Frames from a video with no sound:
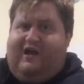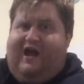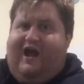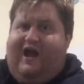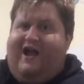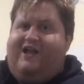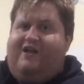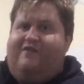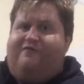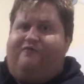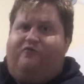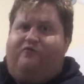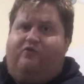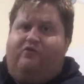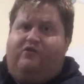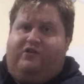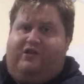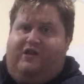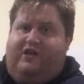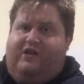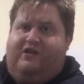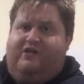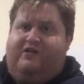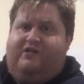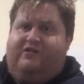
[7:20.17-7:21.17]
84
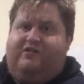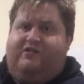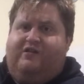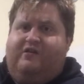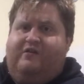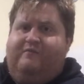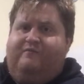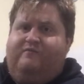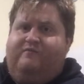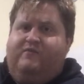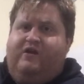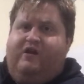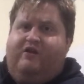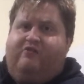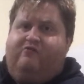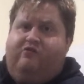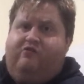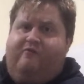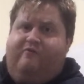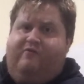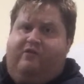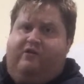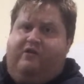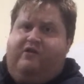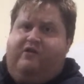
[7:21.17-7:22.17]
years
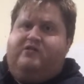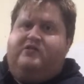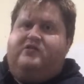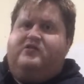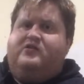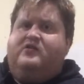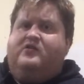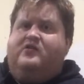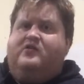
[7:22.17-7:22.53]
equivalent